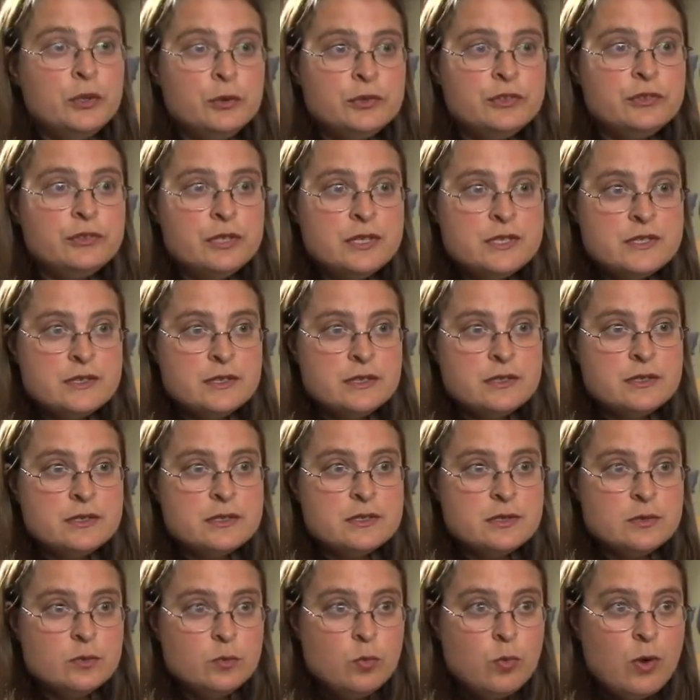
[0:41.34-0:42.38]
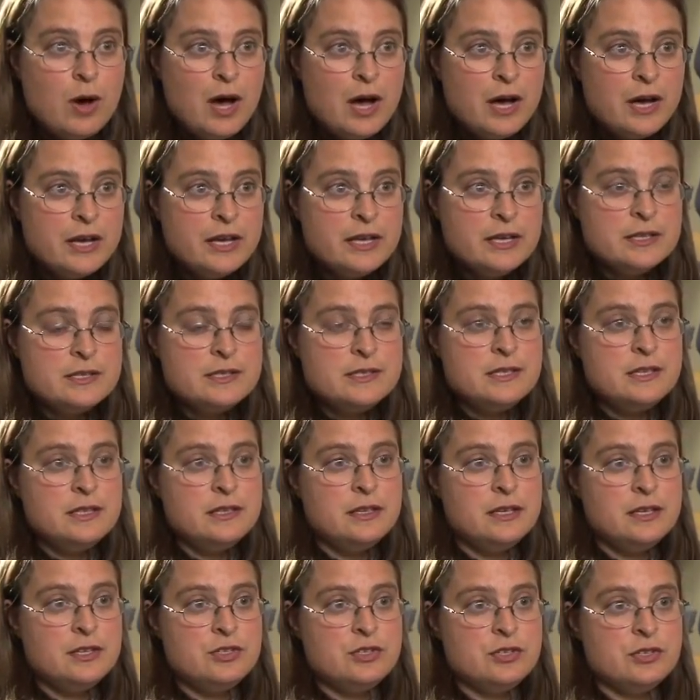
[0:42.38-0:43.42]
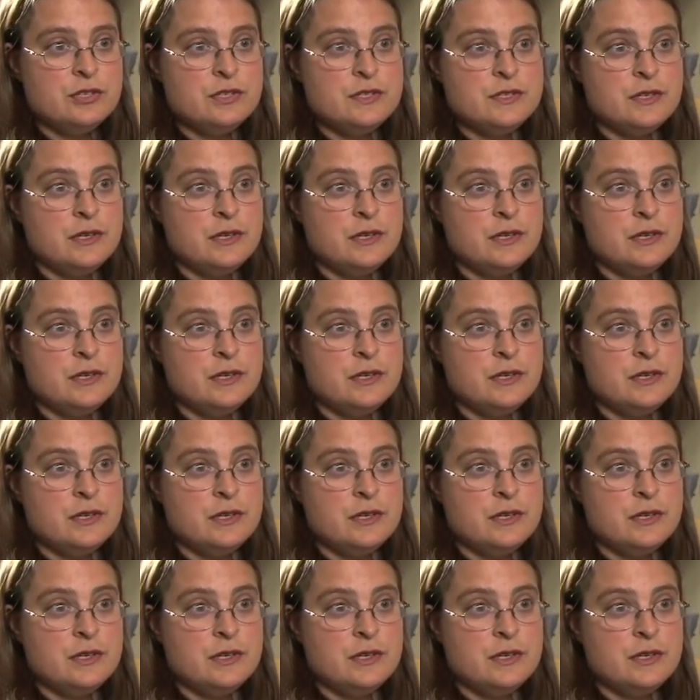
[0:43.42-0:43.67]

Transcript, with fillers: of the reasons why teenagers